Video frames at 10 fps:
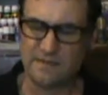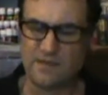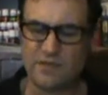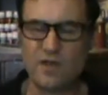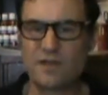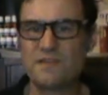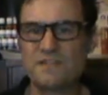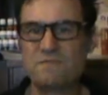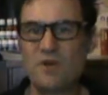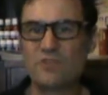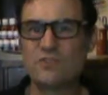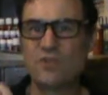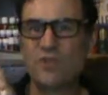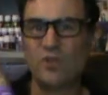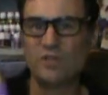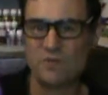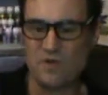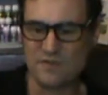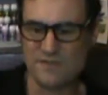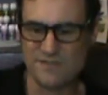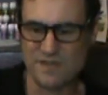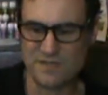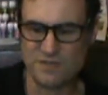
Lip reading: You're not going to smell too girly wearing this, I can